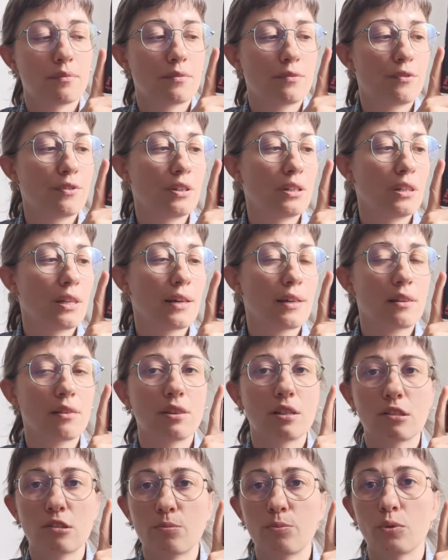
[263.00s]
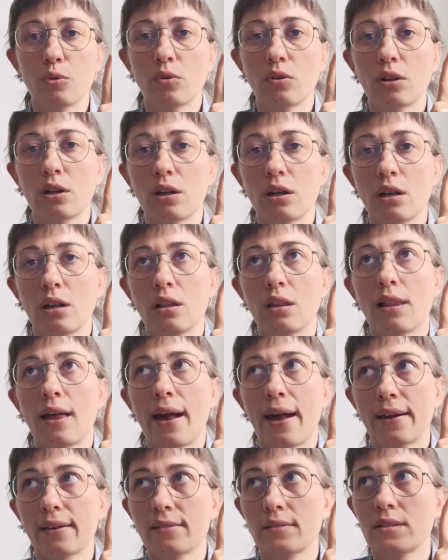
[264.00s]
Feel like this book
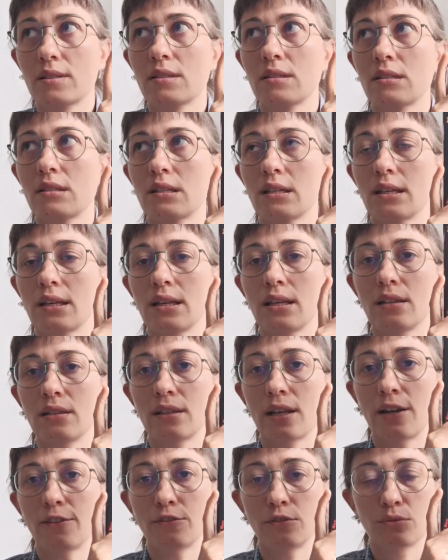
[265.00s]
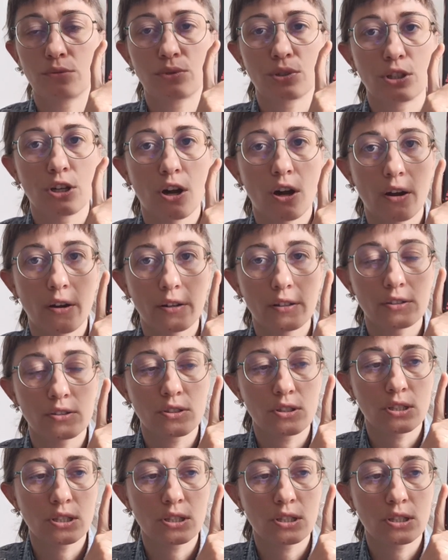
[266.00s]
lacks in that regard.